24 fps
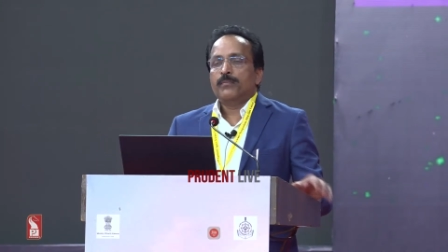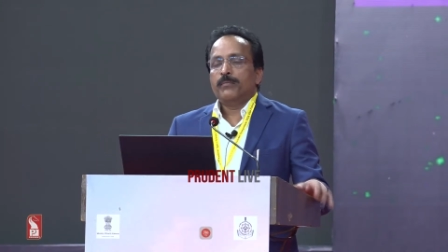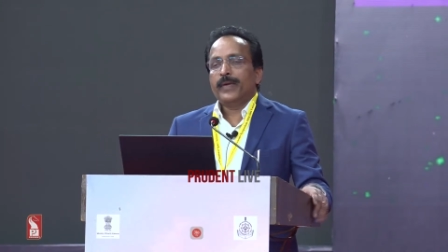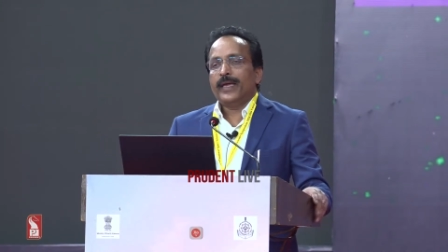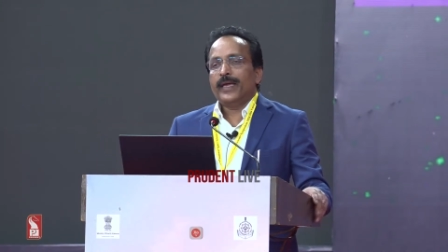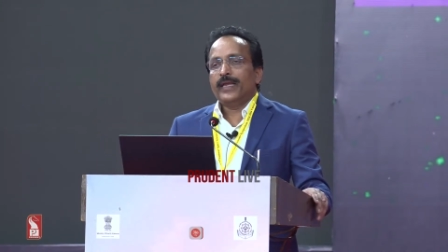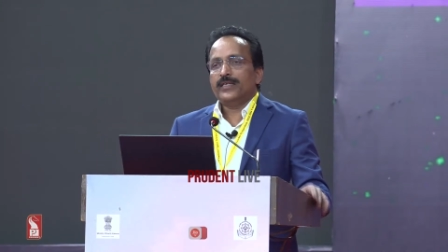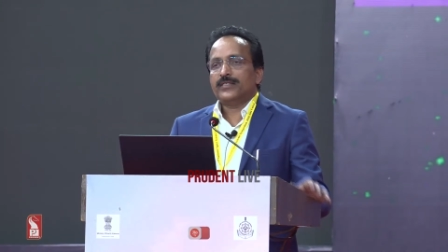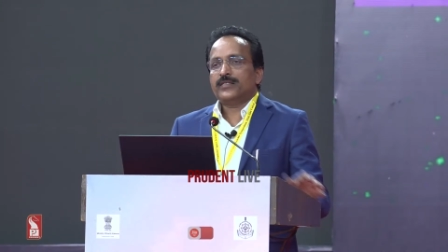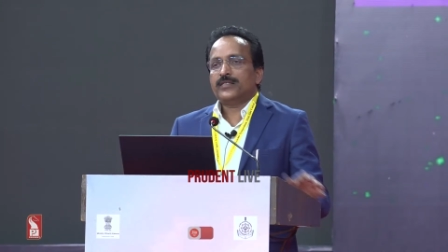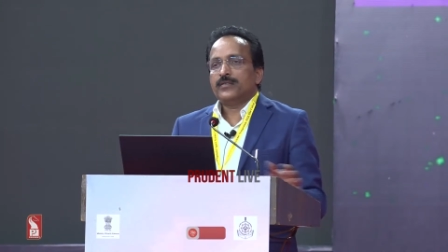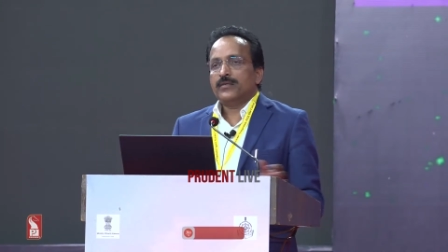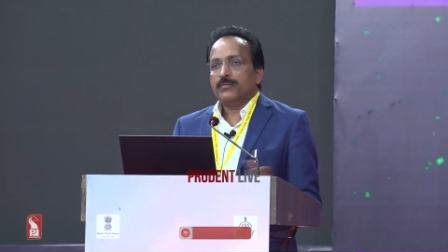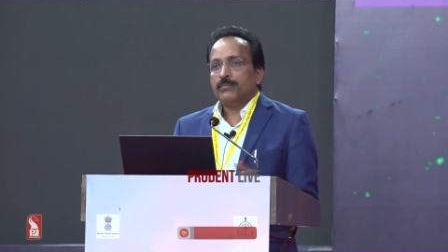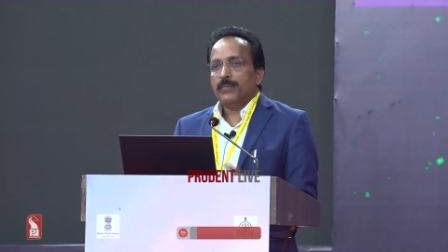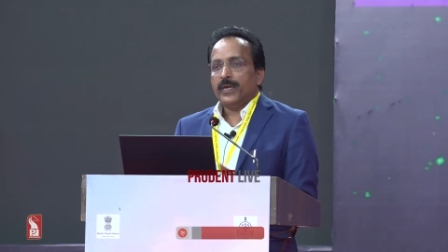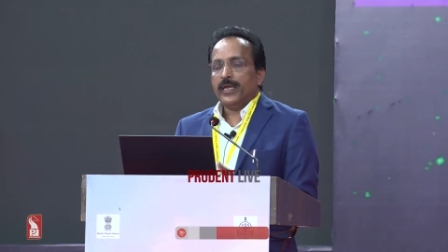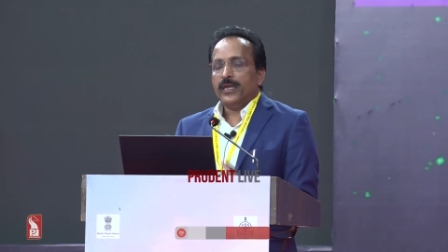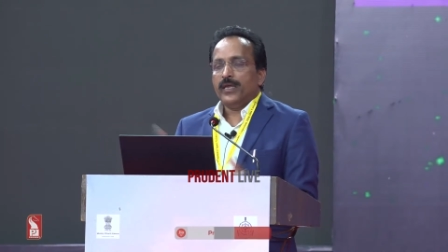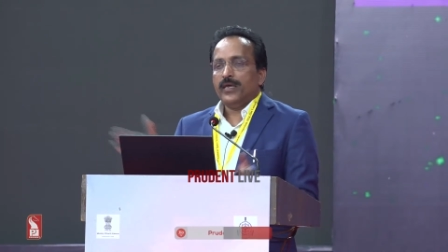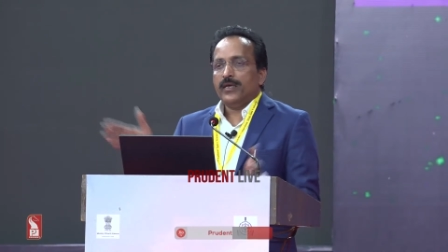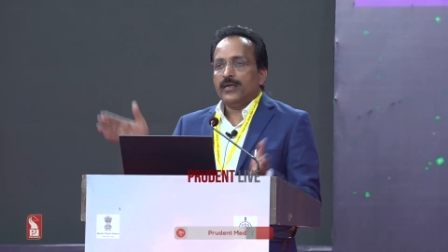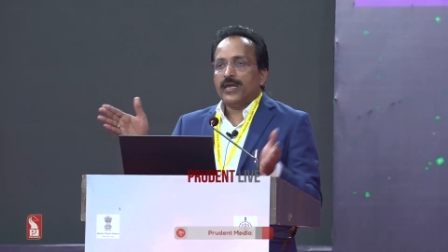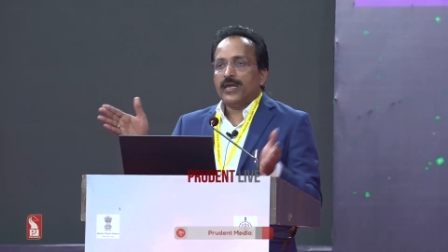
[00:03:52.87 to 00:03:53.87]

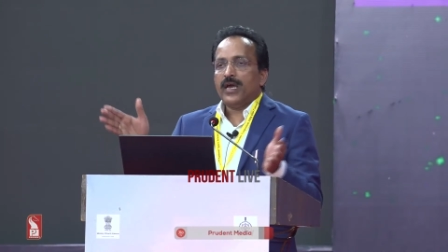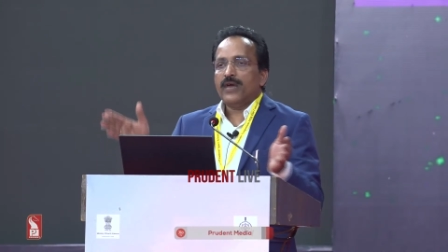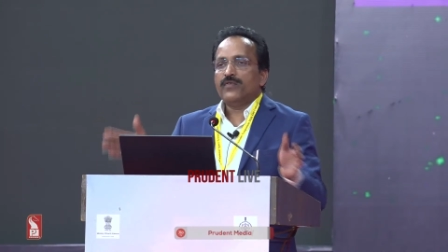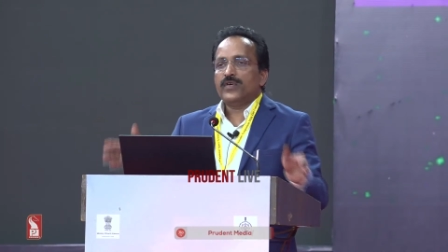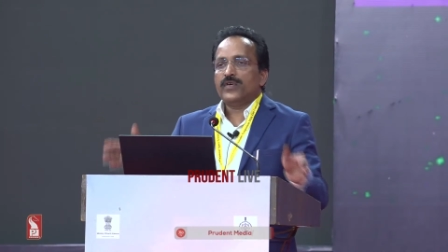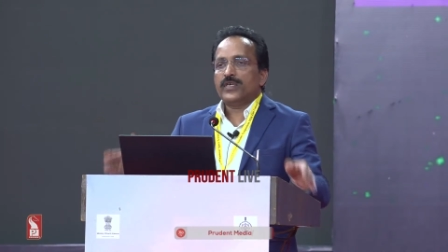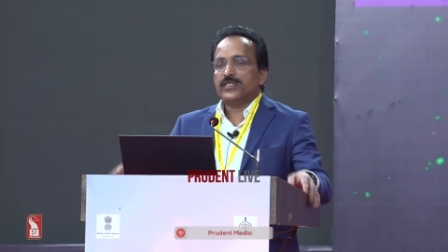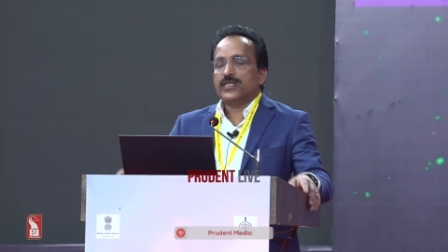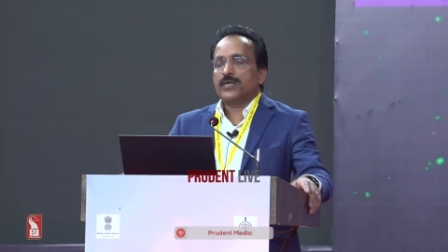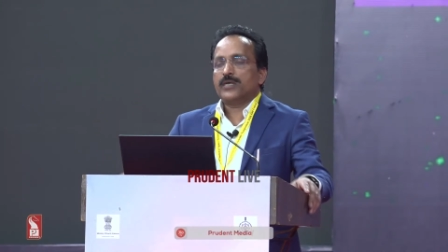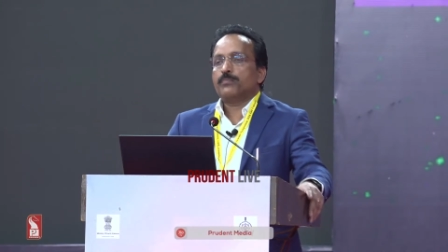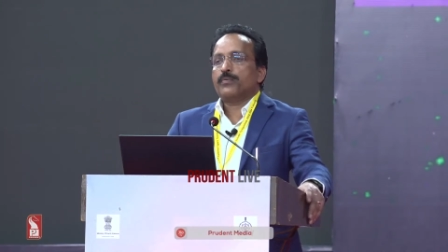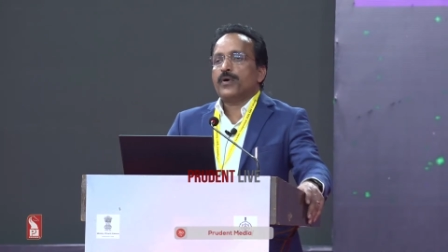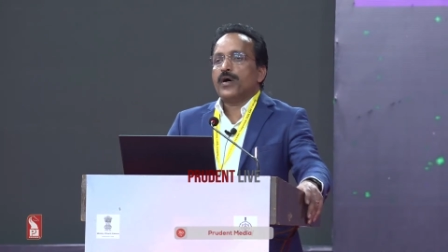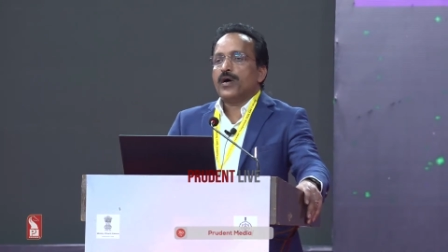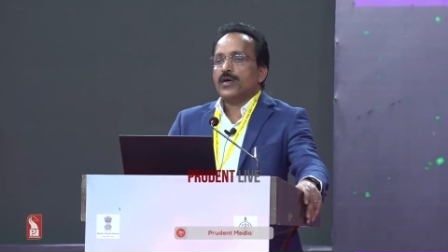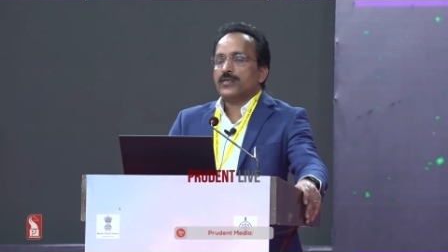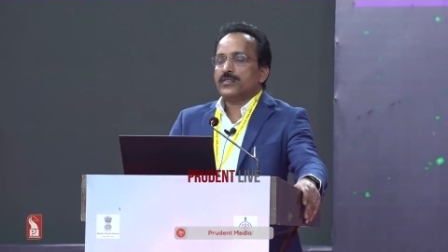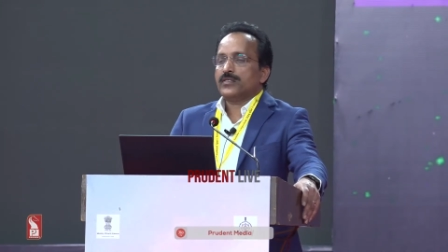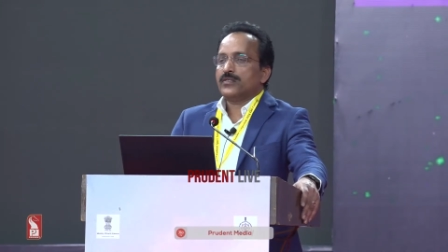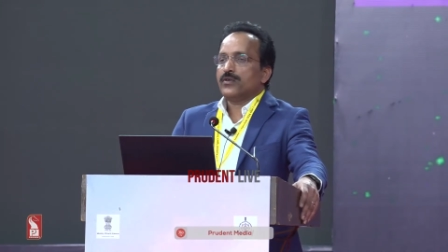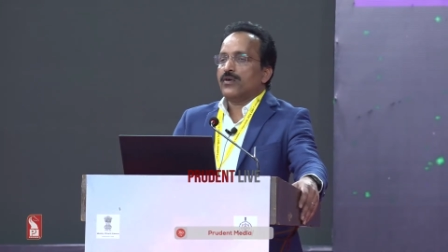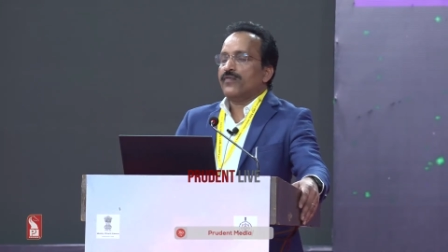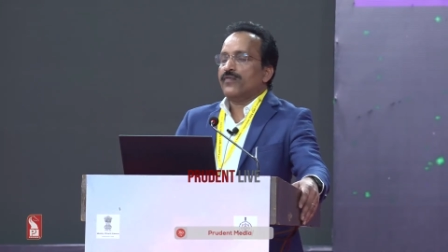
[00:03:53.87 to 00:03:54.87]
many diverging
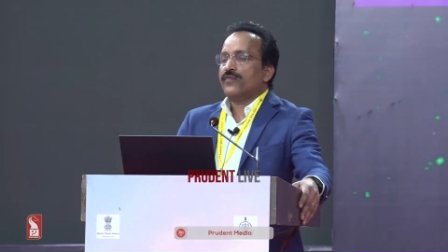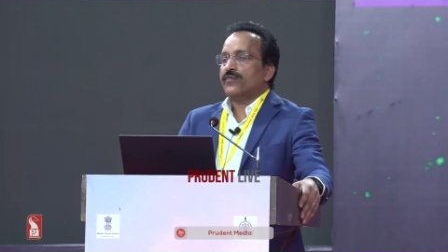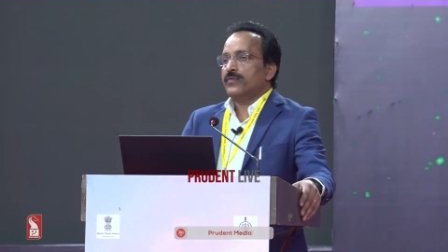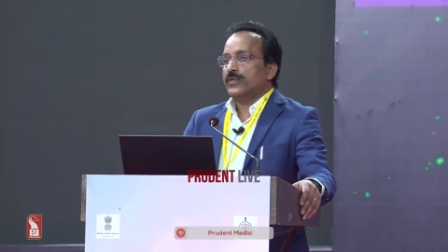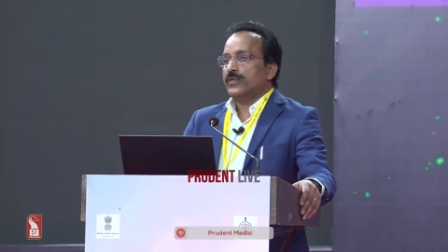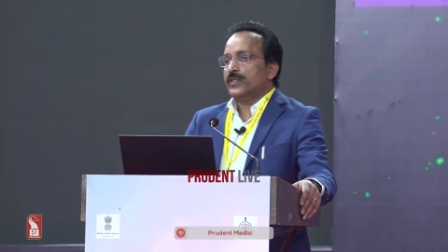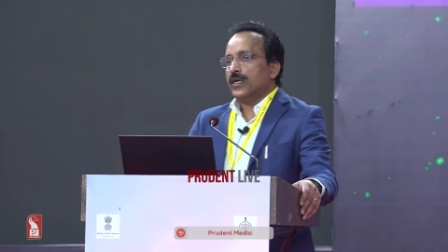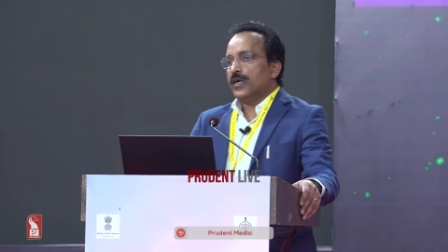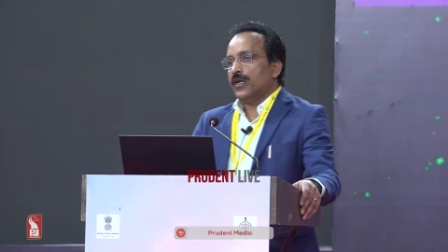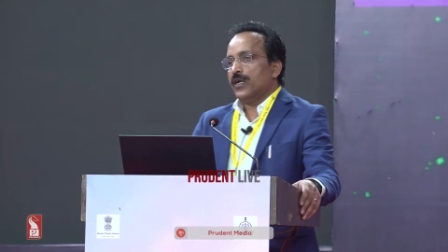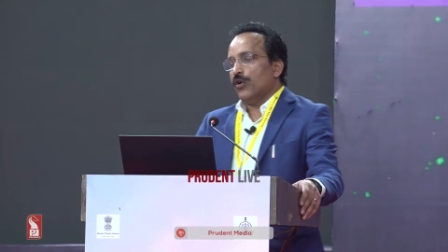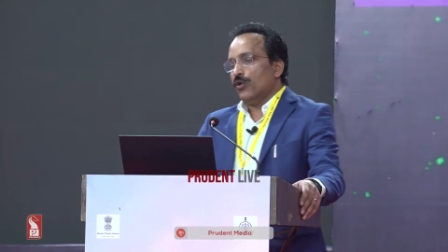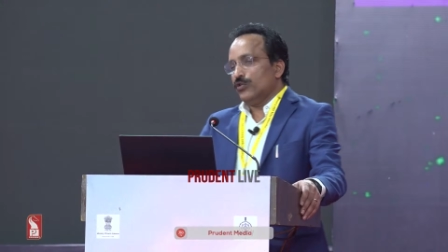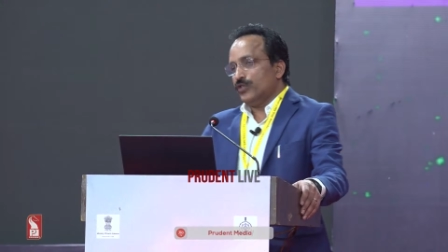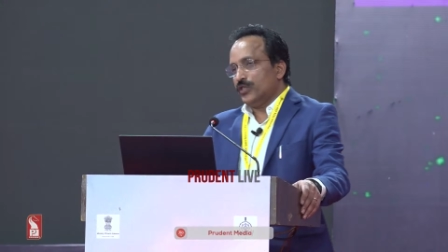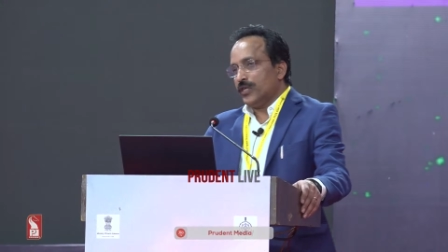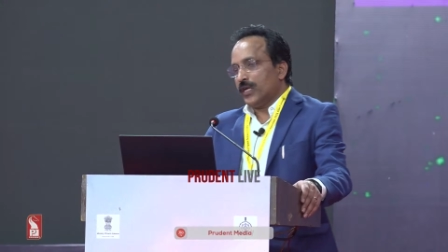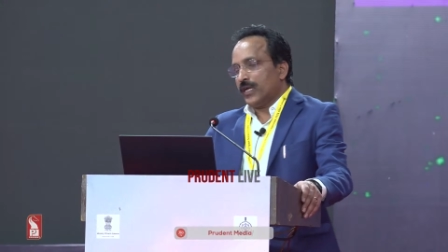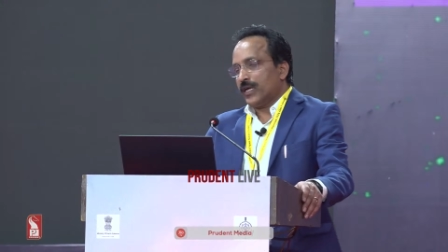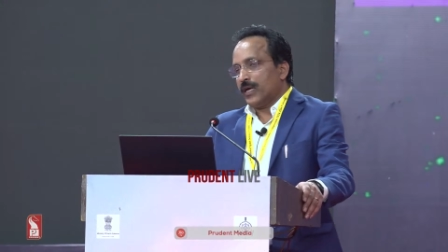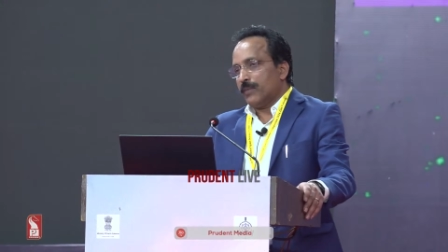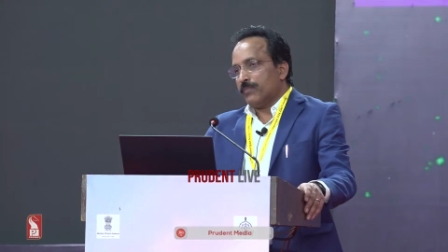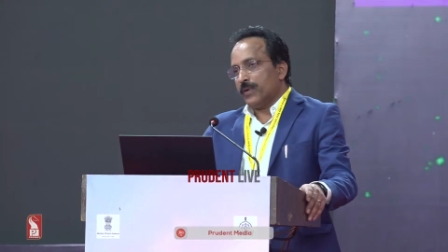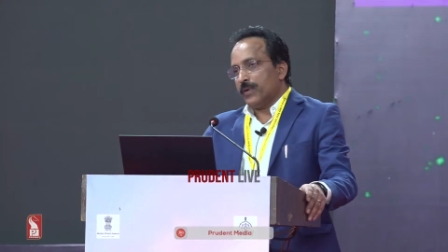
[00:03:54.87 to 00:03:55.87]
paths of the
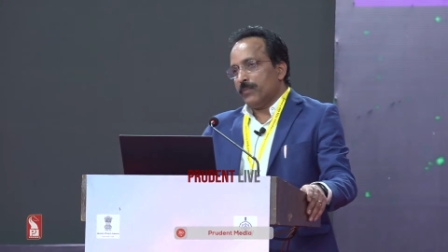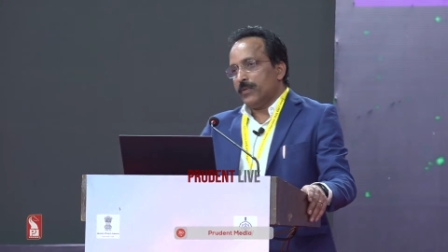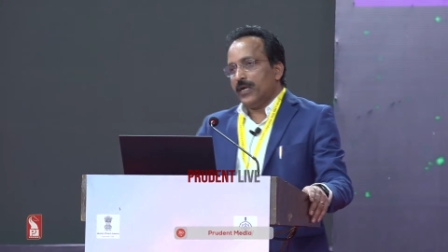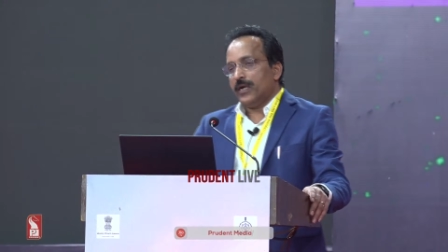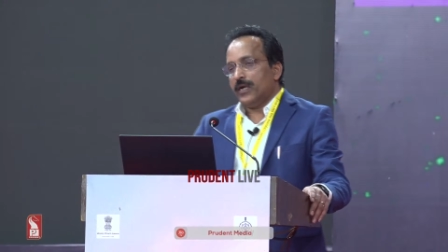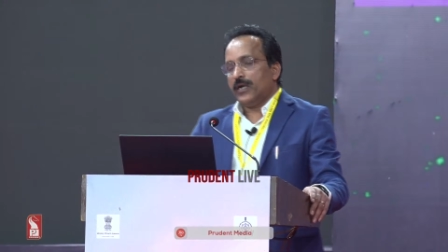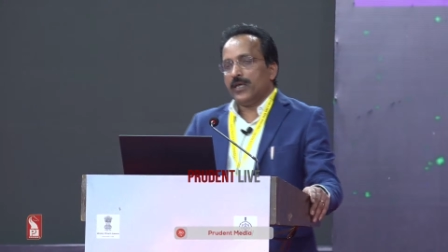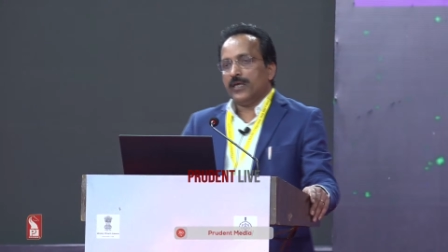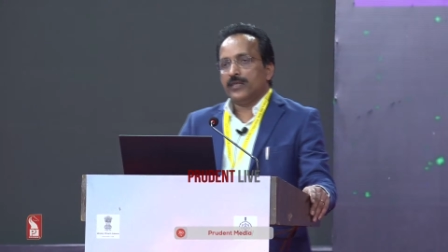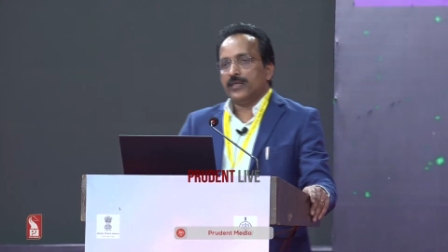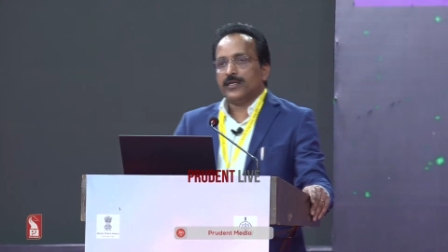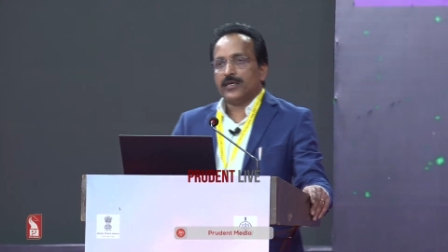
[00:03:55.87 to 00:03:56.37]
launcher capability,